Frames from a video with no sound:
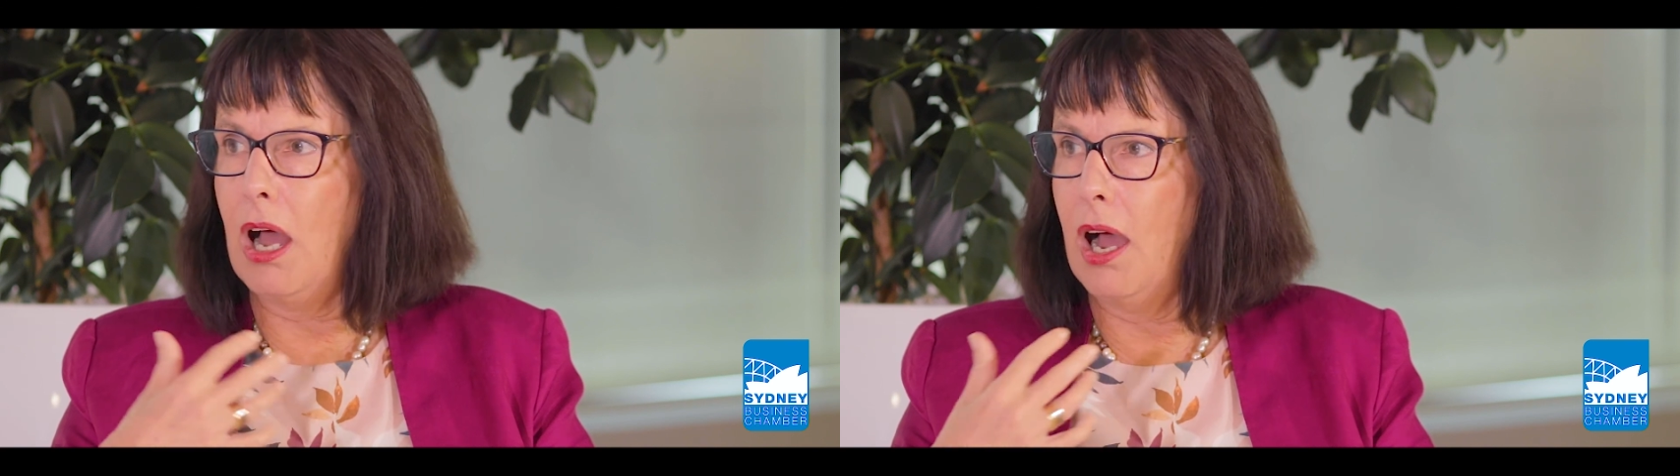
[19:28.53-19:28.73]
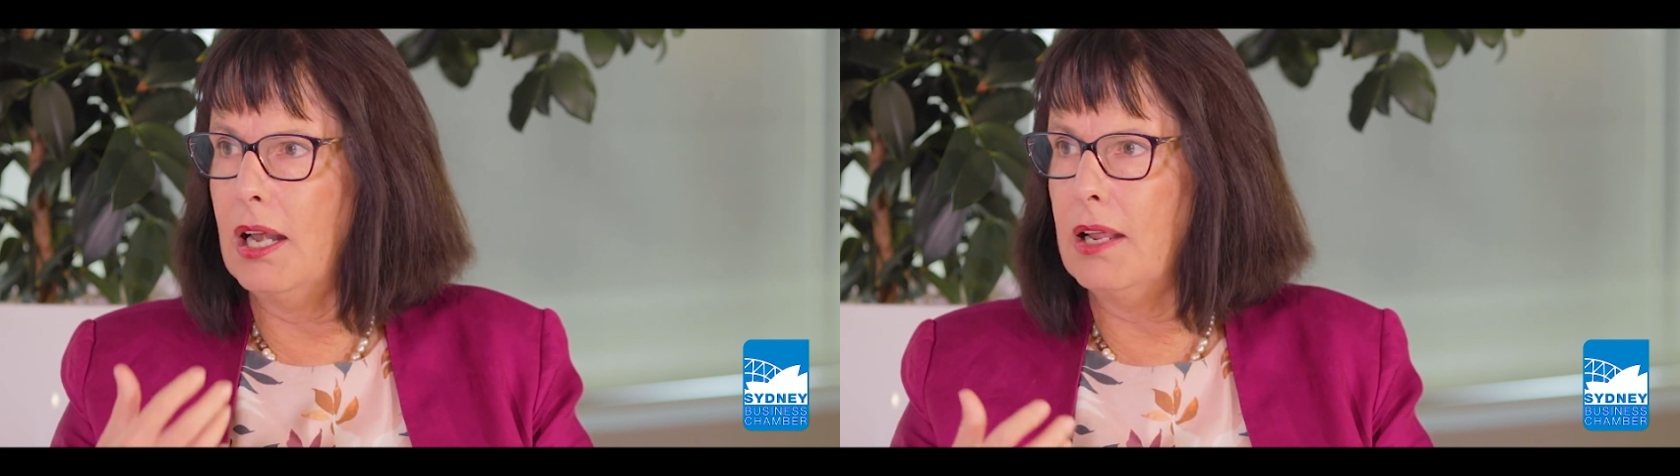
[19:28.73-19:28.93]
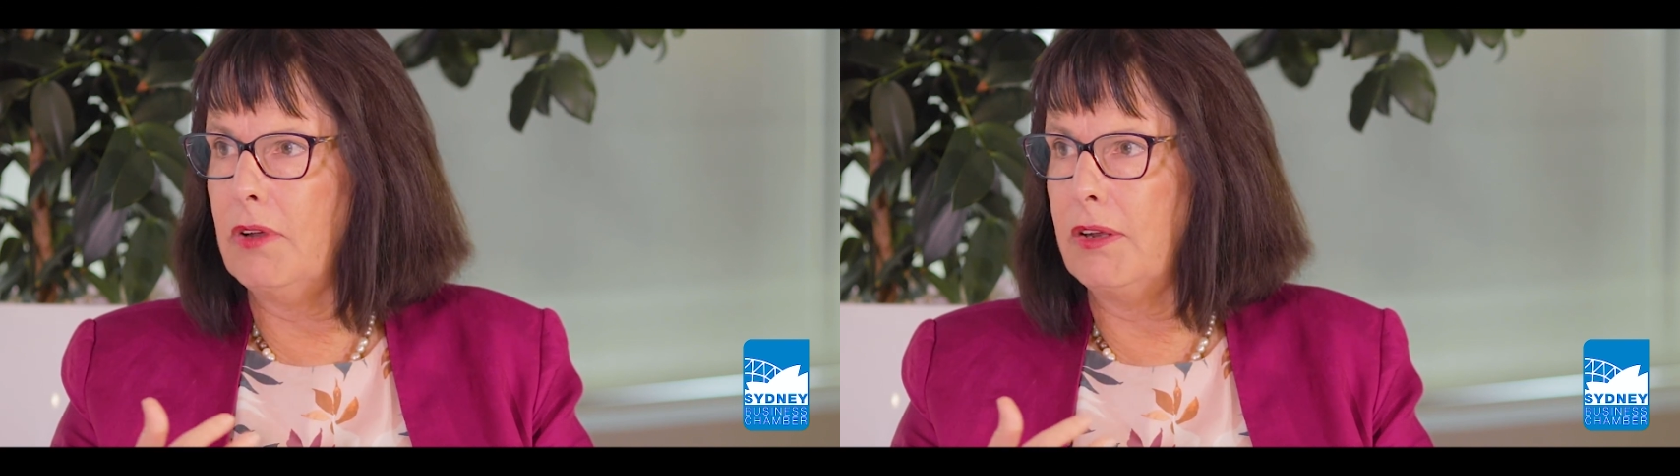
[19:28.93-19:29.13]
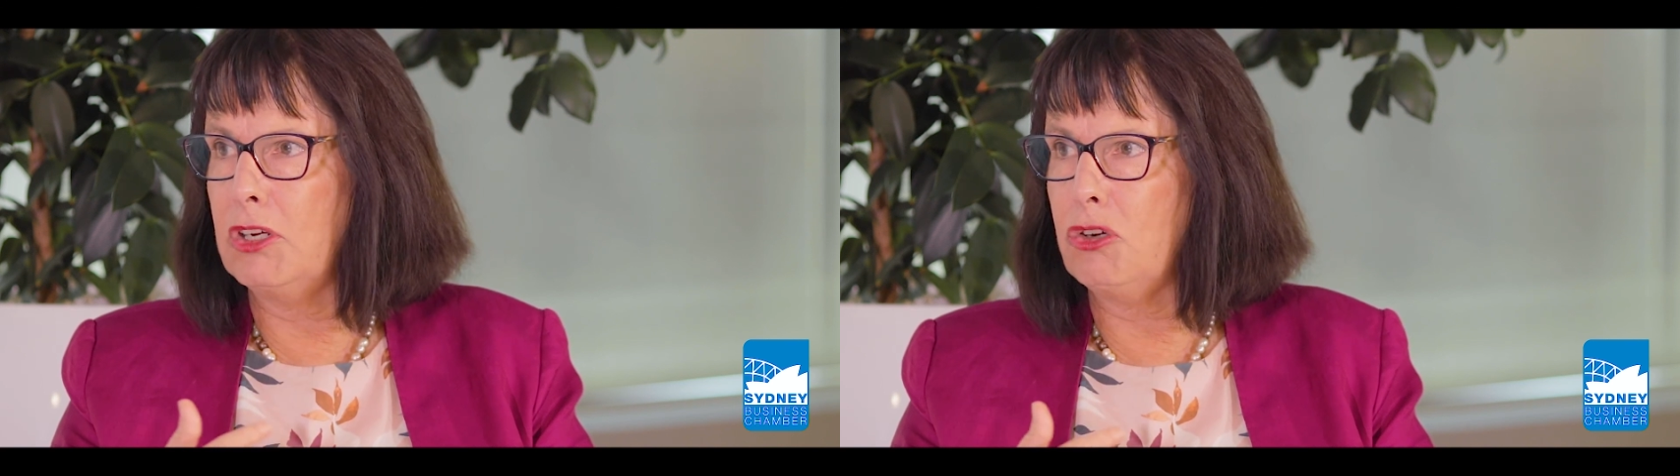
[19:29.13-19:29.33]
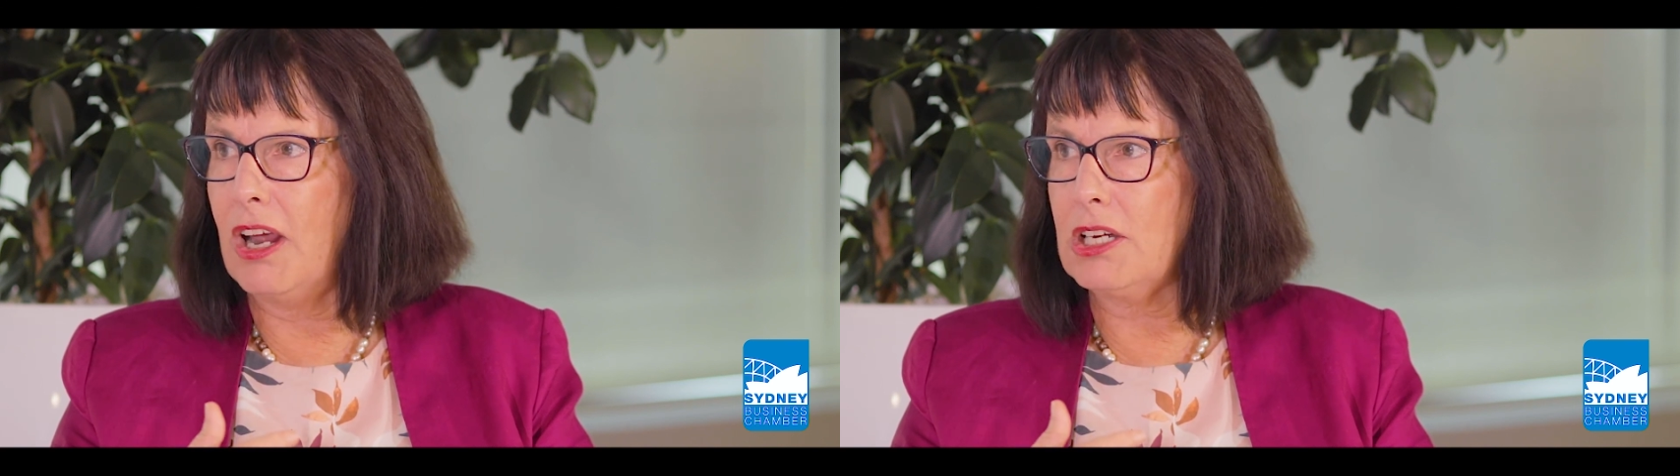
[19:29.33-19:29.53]
a high level of
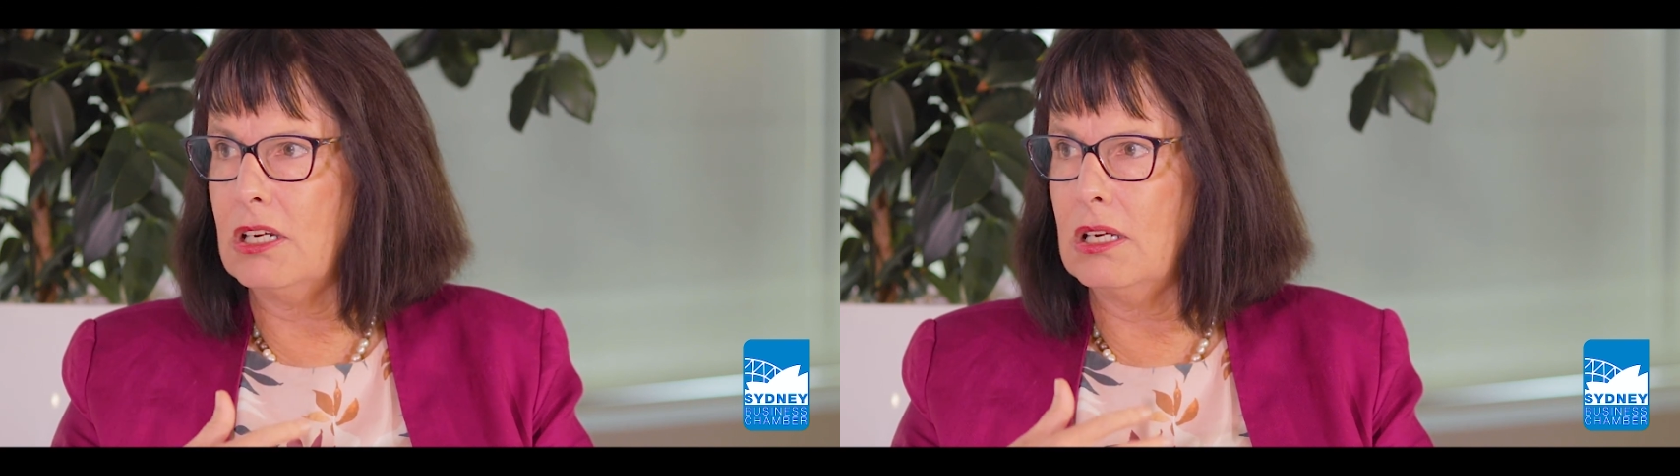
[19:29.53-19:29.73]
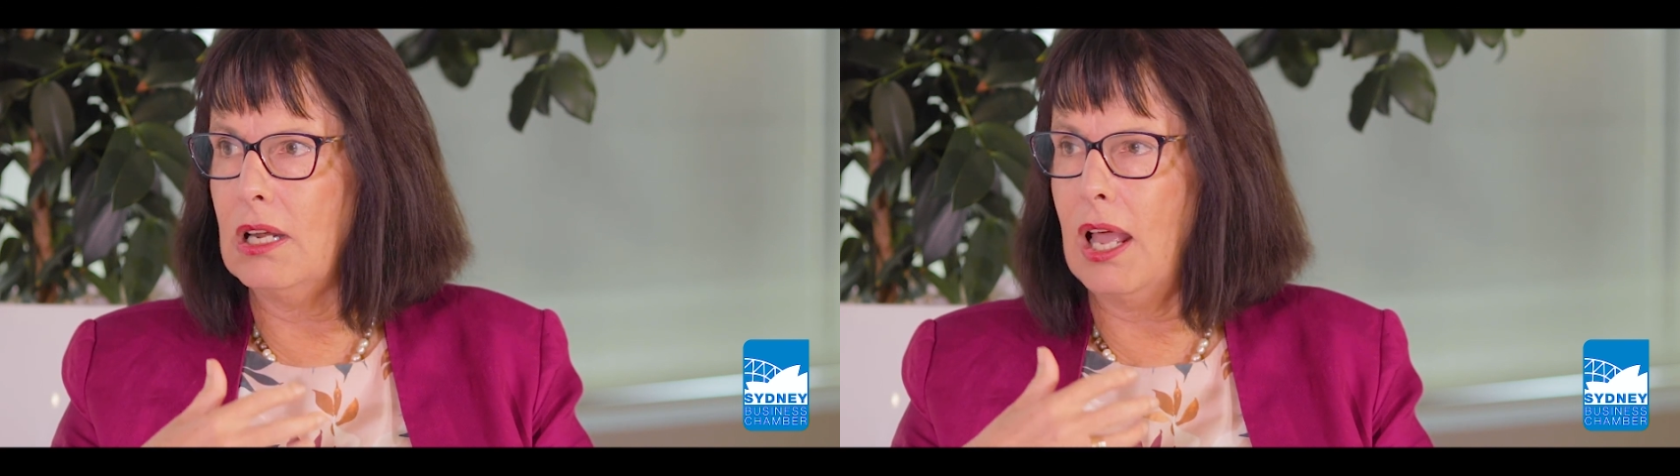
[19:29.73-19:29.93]
interaction,